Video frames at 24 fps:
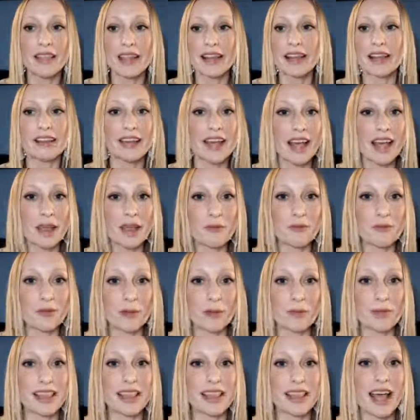time frame,
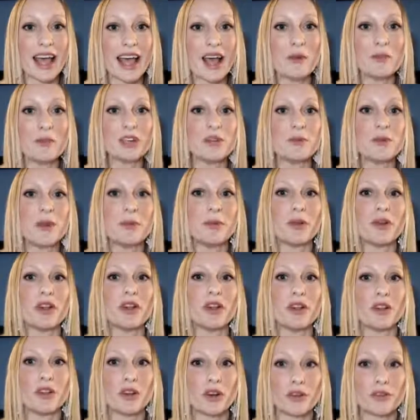and that how much people can
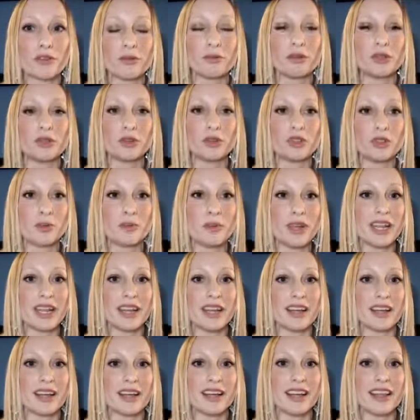learn from social
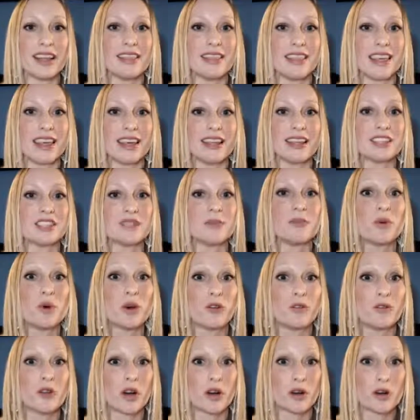media, and that it's important
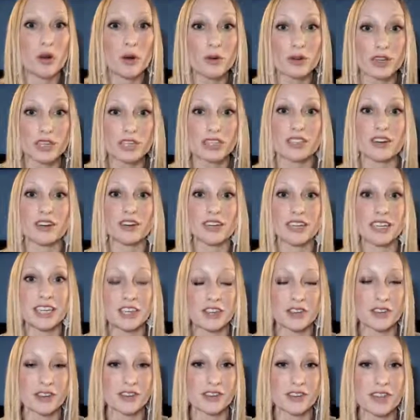for our coaches and our
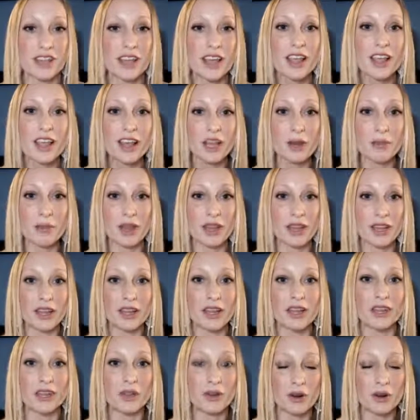teachers to be
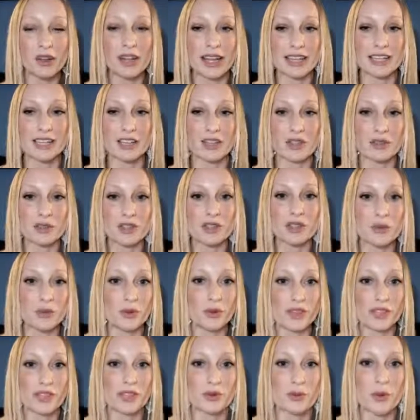utilizing those tools
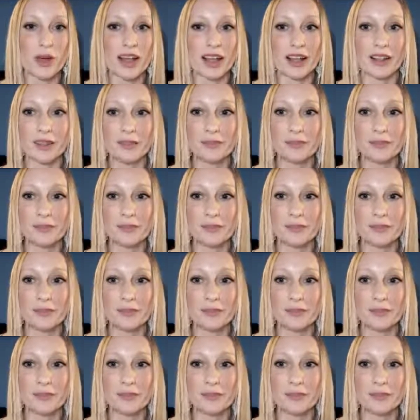as well.